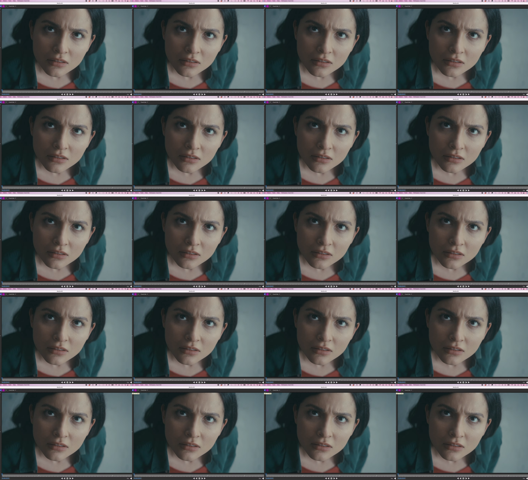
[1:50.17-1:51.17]

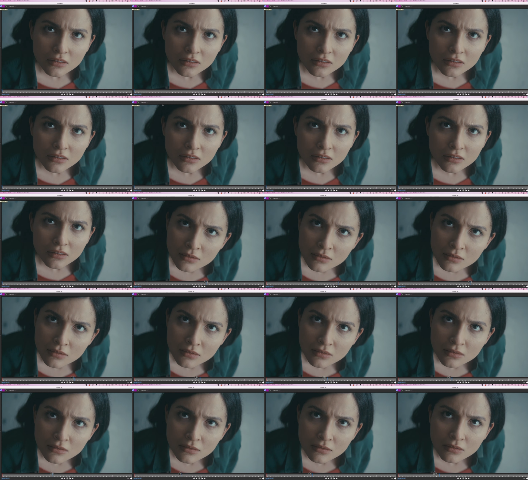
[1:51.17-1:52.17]

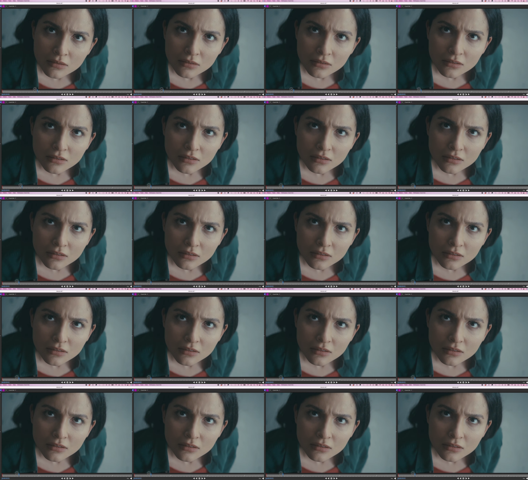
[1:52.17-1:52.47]
Nothing is said.